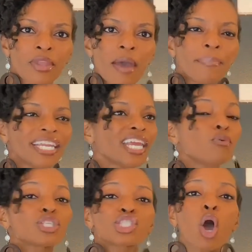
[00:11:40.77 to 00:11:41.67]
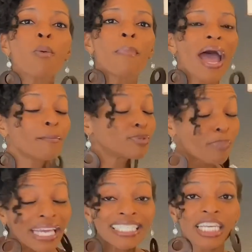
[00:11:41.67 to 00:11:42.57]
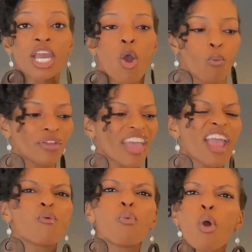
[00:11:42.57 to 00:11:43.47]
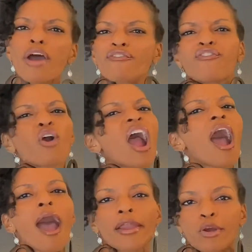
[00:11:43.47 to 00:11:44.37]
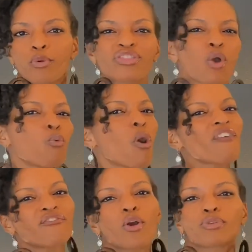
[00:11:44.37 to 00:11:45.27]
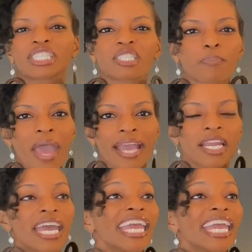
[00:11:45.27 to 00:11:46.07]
but he was so busy with a want for honor, with a want for respect.